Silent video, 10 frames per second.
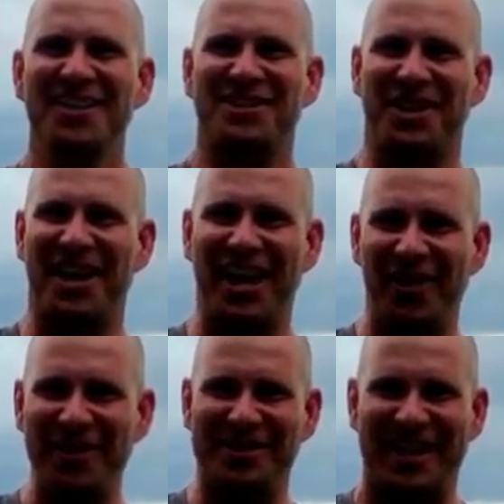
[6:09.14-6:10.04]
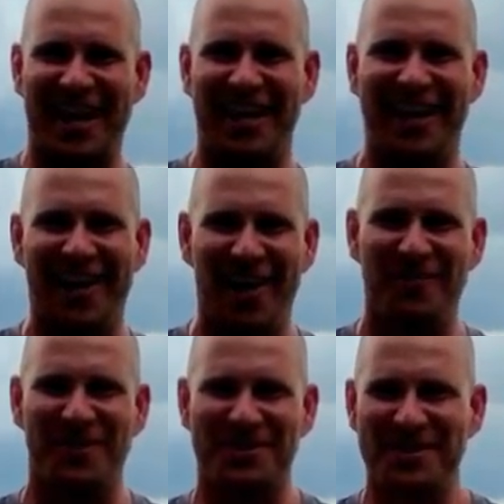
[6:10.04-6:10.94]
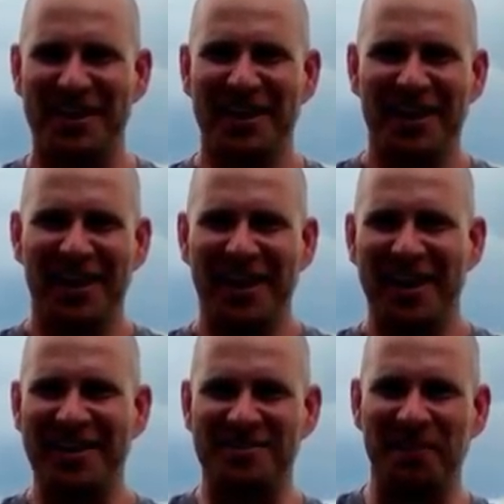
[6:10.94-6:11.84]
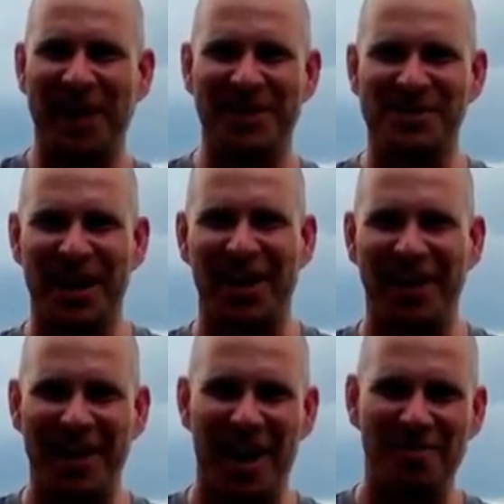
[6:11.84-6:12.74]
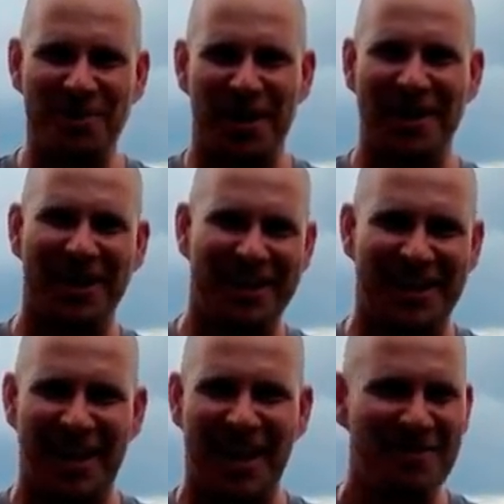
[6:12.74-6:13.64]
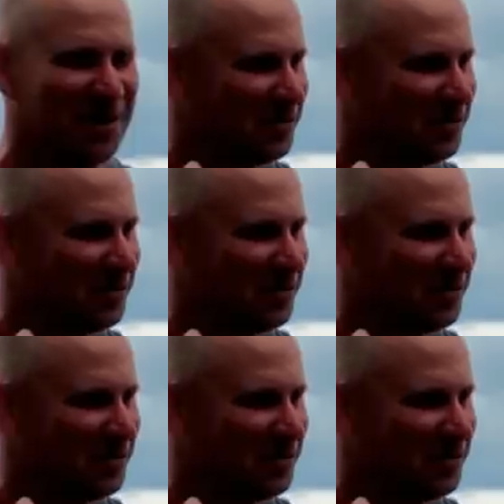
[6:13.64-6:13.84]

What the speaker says: So then here we stand in the office. It's me and Jerry, and I'm trying to get Calvin